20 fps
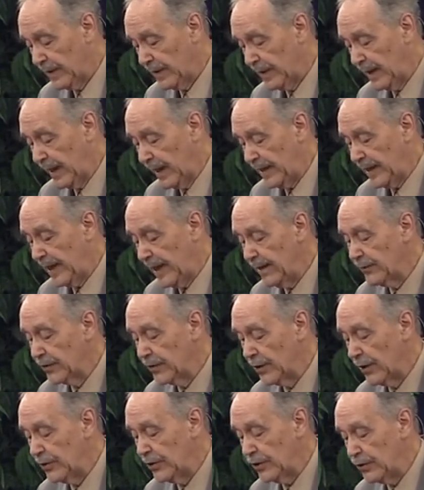And even
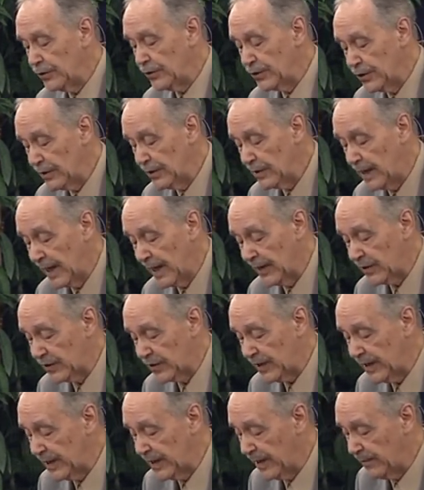though you do not
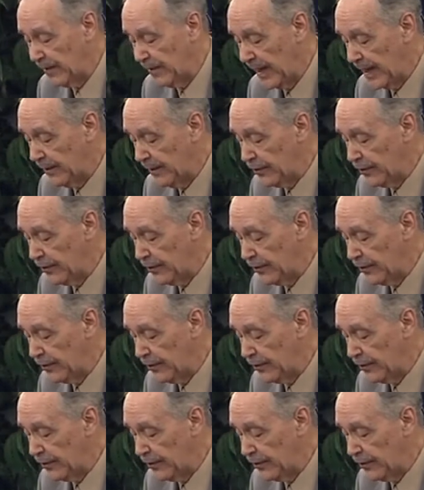see him now,